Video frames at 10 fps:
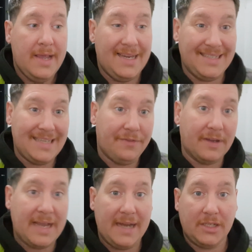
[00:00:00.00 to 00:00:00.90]
He's a
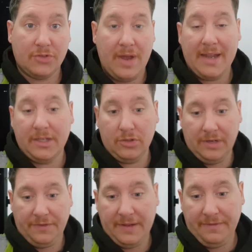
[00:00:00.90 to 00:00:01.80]
different kind of striker. Does
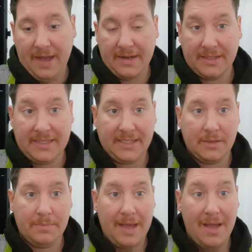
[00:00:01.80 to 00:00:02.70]
he fit Farke's
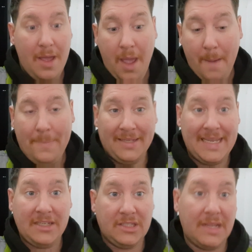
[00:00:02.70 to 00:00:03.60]
system better?
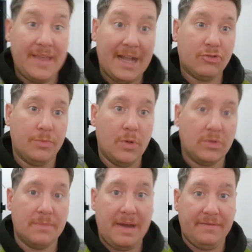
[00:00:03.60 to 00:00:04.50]
Potentially the
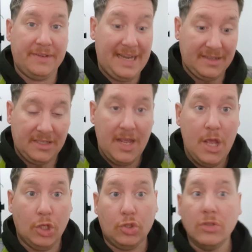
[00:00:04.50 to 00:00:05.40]
attributes that Bamford has
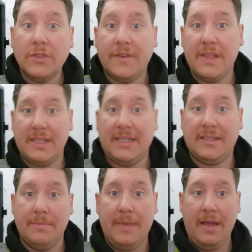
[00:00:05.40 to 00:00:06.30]
does fit the
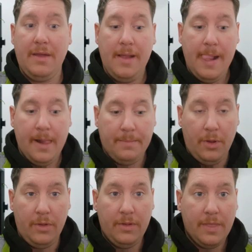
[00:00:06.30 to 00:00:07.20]
system better.
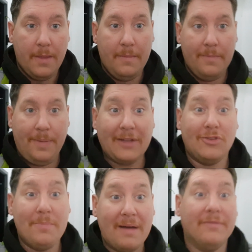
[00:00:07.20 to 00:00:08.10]
But
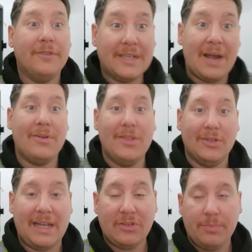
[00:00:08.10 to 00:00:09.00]
Patrick Bamford carrying
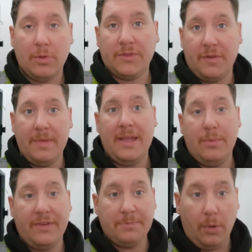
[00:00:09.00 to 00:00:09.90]
those attributes for me,
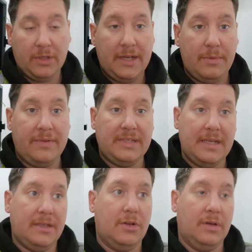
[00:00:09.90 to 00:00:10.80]
with his body, with his
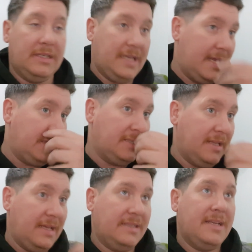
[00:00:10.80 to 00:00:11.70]
his
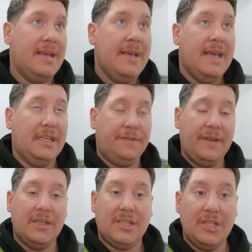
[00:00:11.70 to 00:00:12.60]
age, his
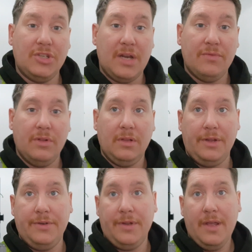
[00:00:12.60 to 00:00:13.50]
fitness in general,
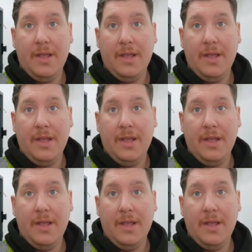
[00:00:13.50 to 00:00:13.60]
and